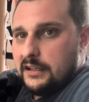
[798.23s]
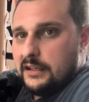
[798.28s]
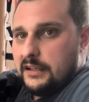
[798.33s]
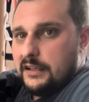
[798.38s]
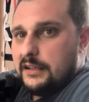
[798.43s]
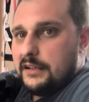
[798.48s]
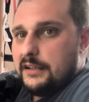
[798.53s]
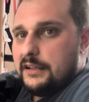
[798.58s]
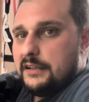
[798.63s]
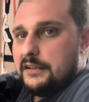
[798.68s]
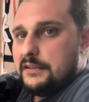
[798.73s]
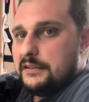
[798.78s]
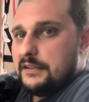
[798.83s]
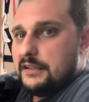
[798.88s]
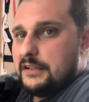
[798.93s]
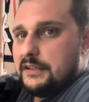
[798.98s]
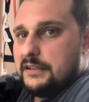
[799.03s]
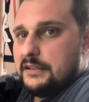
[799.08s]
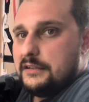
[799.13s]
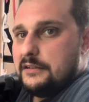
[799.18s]

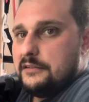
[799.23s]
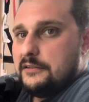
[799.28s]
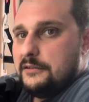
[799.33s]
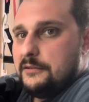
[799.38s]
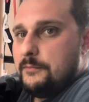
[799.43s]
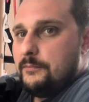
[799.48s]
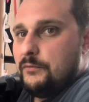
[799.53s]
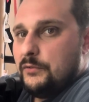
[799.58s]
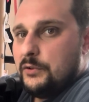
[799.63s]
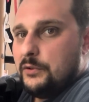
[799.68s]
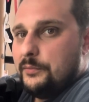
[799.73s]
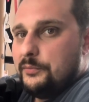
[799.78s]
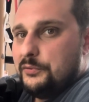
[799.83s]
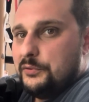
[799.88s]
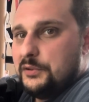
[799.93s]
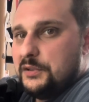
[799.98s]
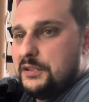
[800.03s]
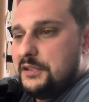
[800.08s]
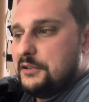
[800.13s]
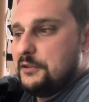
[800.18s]
and
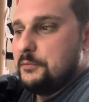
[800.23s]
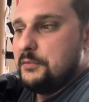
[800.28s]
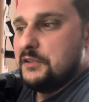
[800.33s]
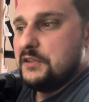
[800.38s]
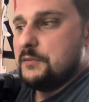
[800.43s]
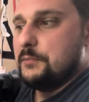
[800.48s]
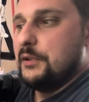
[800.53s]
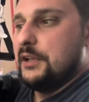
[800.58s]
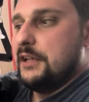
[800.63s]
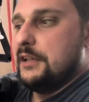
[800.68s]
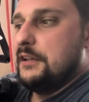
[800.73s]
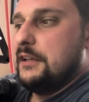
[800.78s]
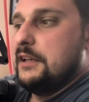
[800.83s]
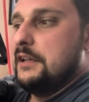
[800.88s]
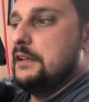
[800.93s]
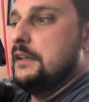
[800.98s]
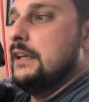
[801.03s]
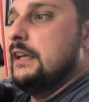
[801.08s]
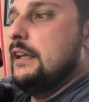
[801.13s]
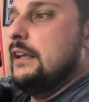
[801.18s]
hopefully it'll be spot on.